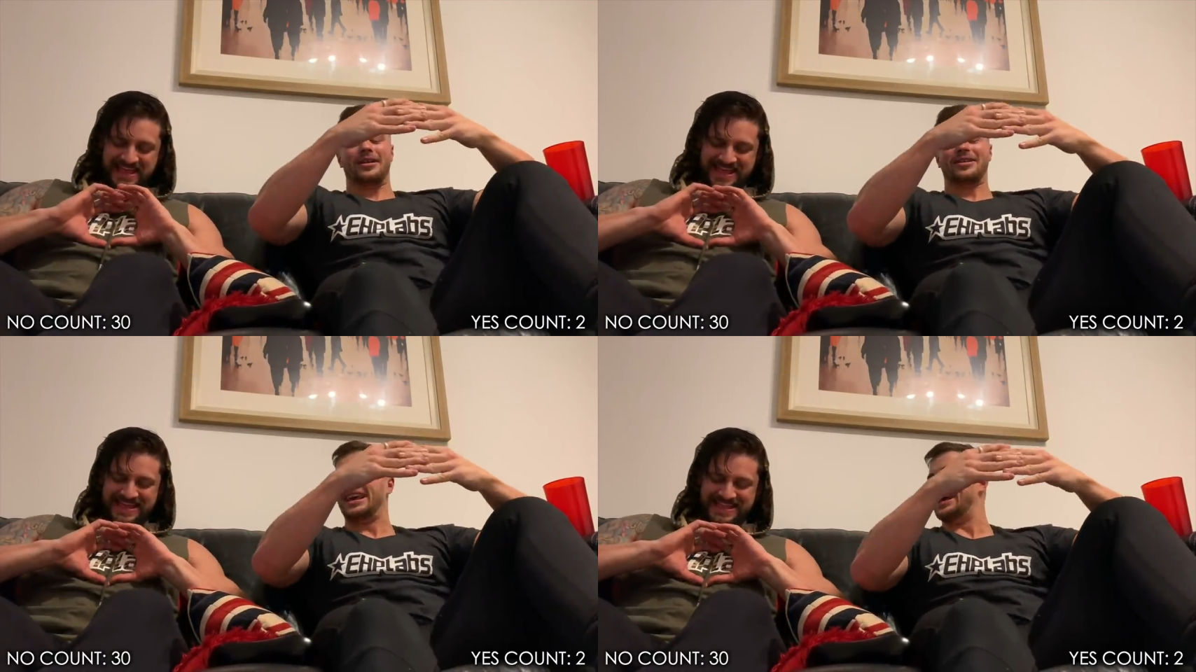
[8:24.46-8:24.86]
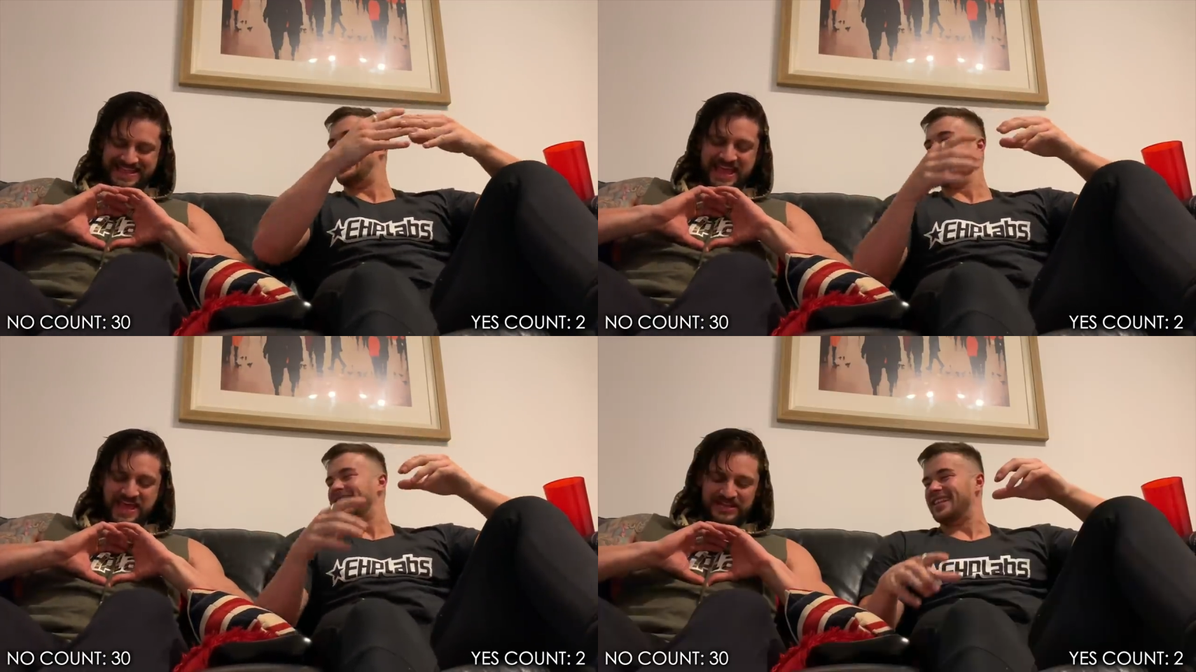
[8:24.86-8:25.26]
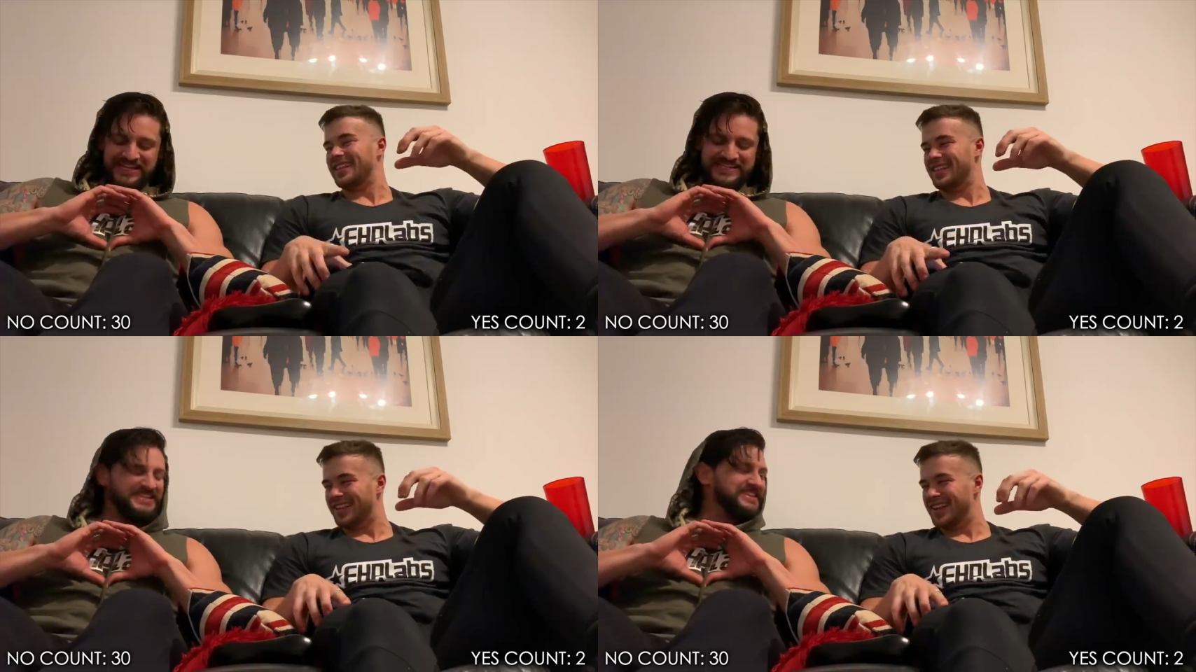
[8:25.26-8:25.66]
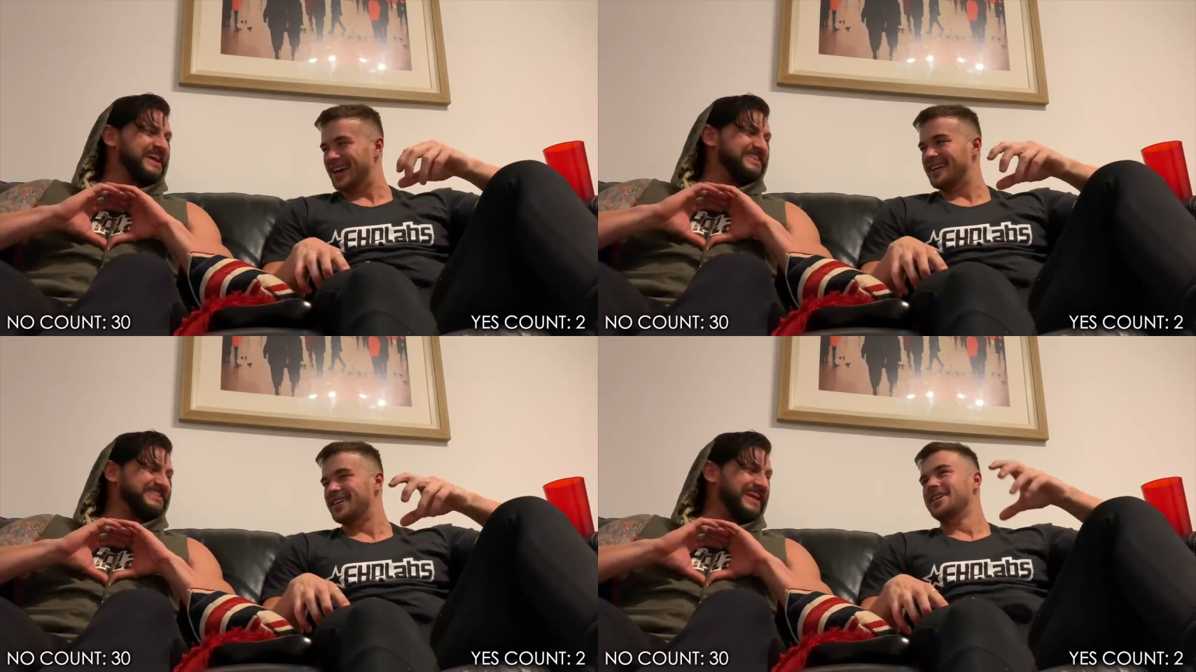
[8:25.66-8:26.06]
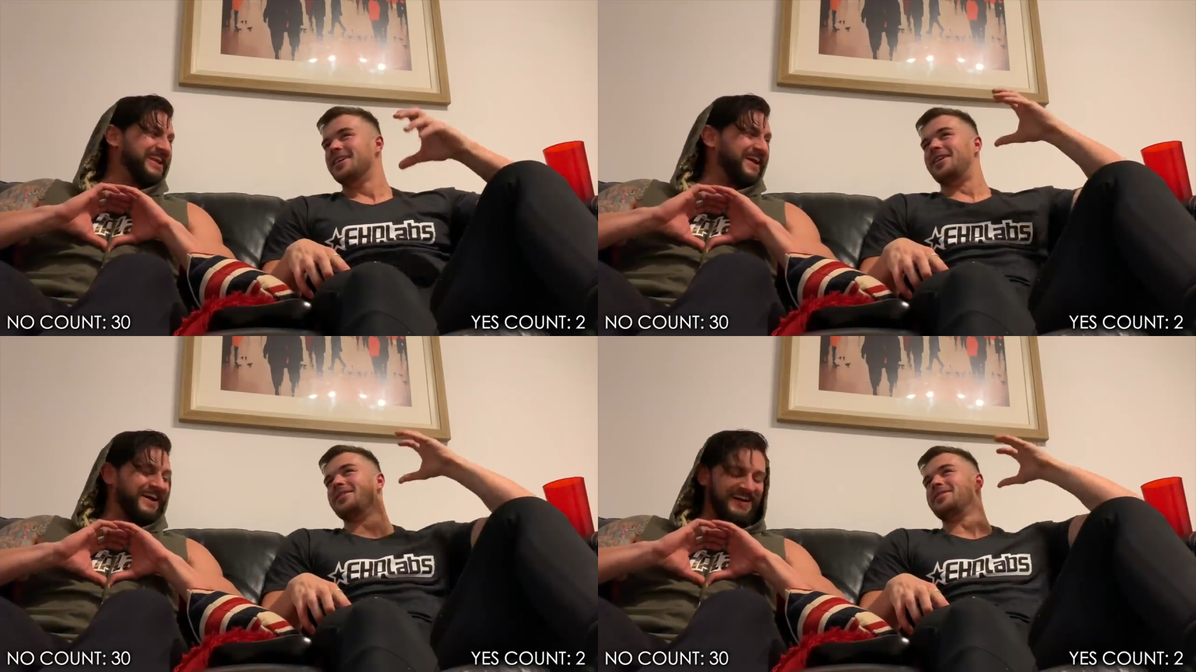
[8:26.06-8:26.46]
Speaker 1: here. Just a
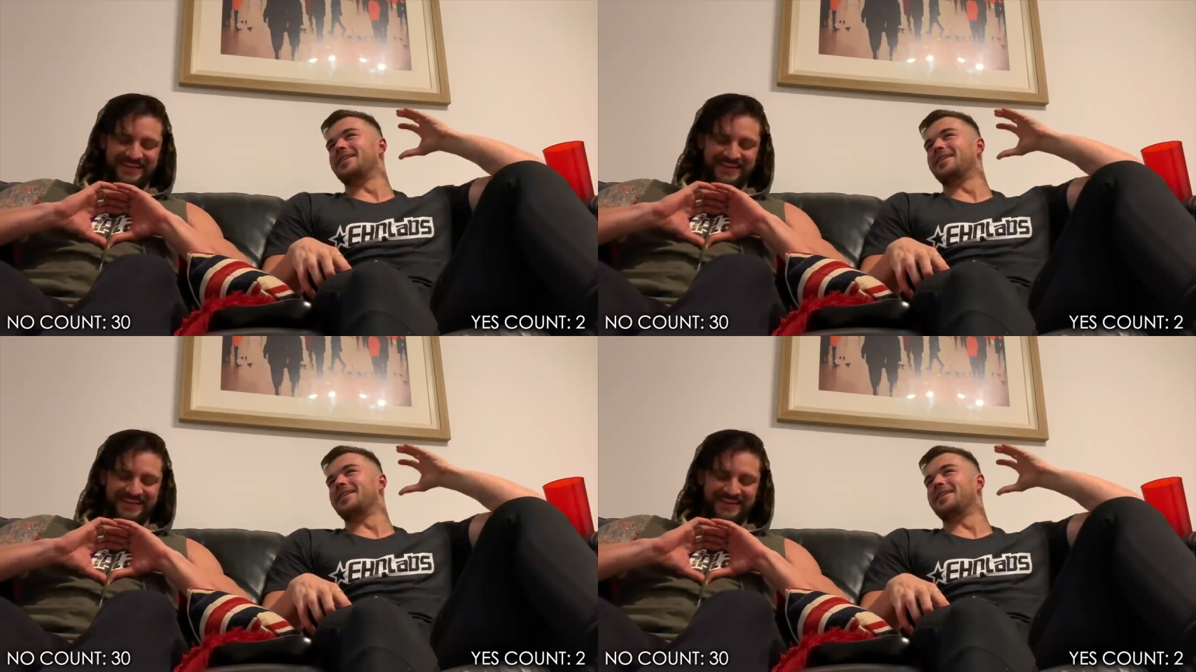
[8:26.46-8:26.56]
DSLR.